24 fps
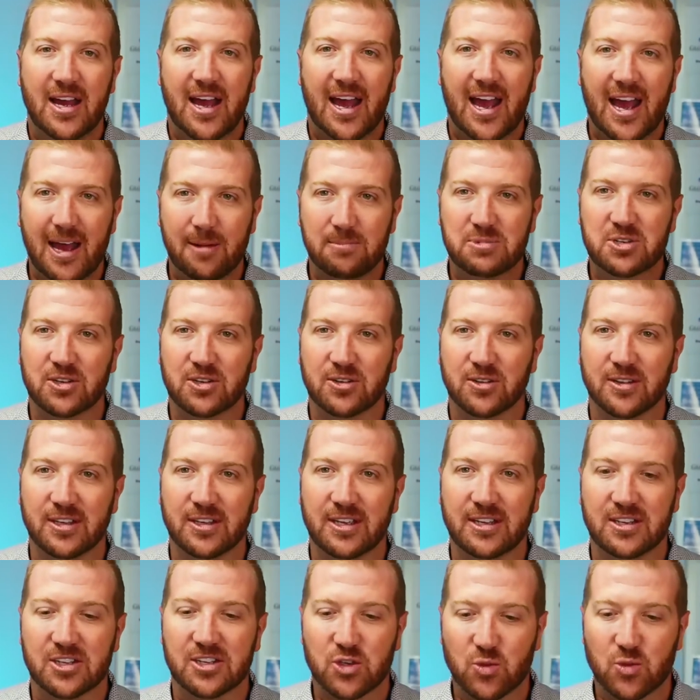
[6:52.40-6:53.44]

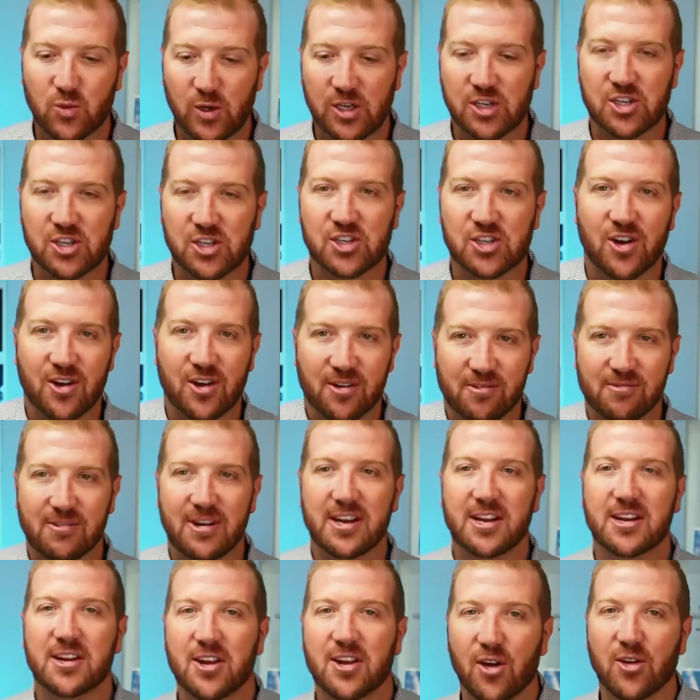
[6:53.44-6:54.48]
absolutely switched on,
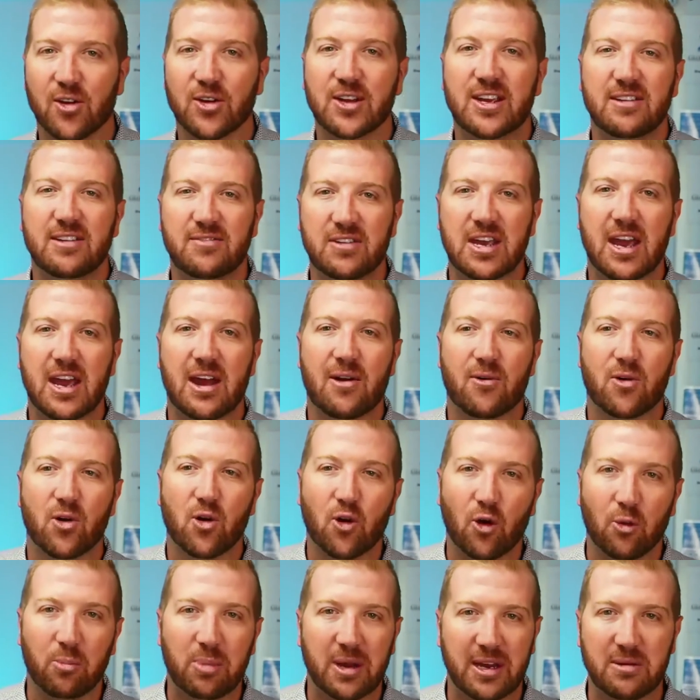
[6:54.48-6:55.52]
ready to go, giving our
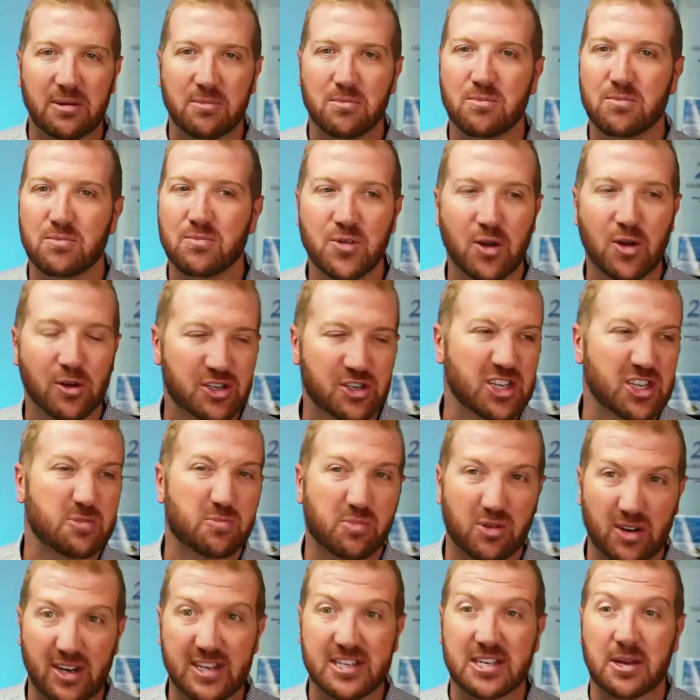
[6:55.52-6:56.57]
all, being not
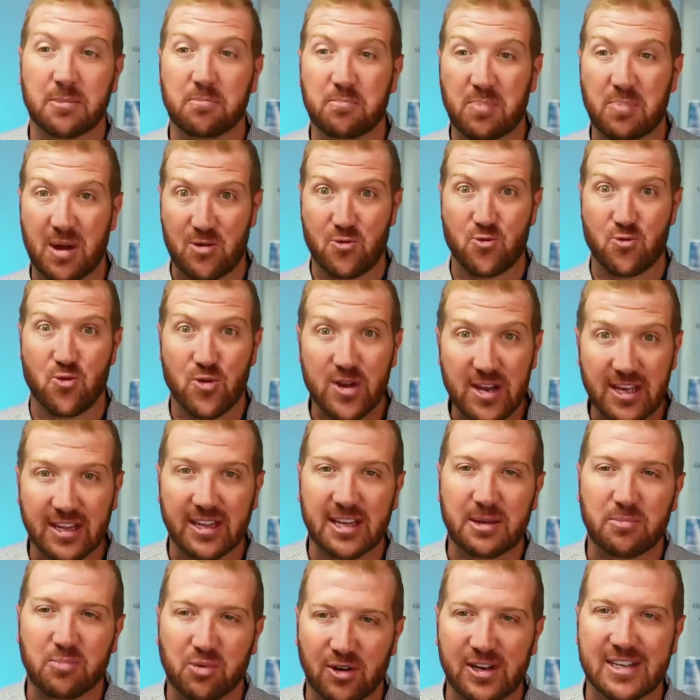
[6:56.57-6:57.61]
just present, but
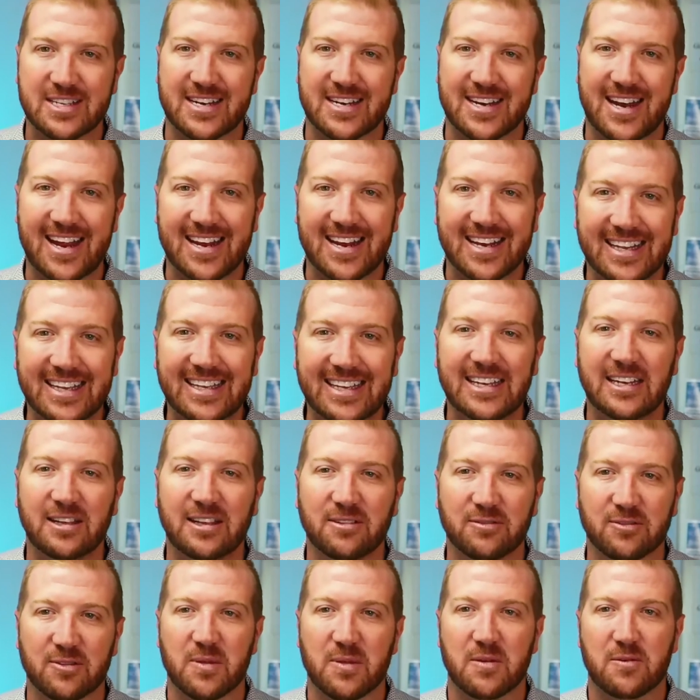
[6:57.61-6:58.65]
really present and
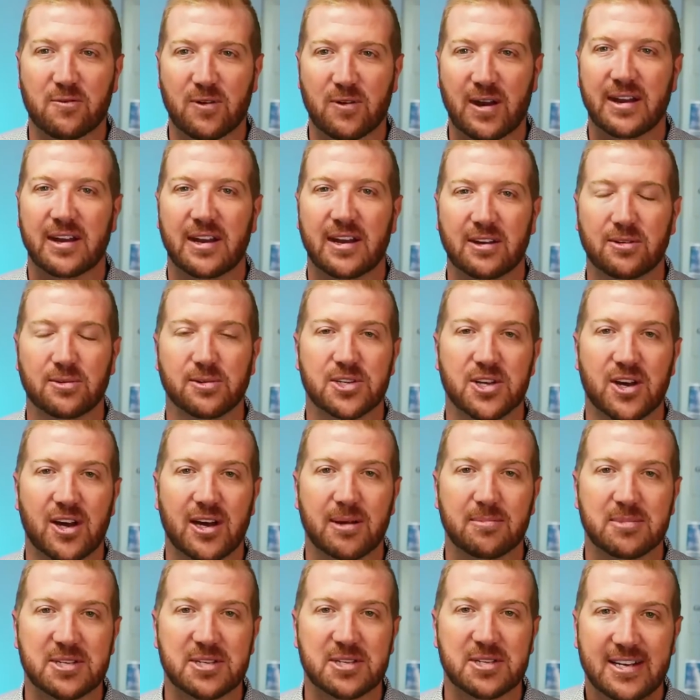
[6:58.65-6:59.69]
leading from the front at all
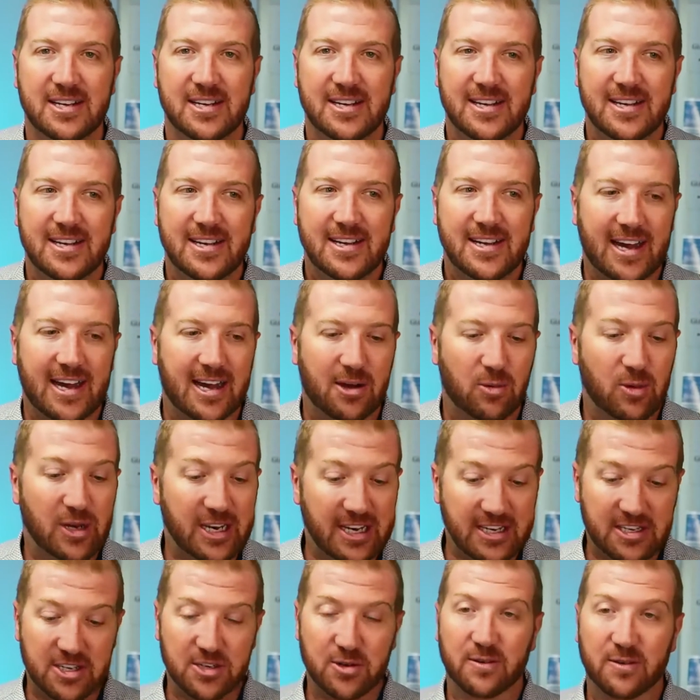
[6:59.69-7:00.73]
times. We
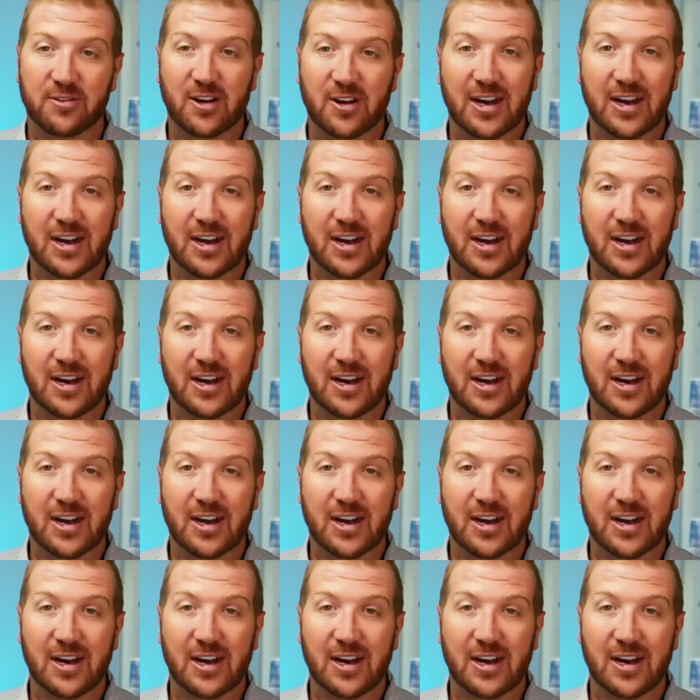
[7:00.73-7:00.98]
need to do it for our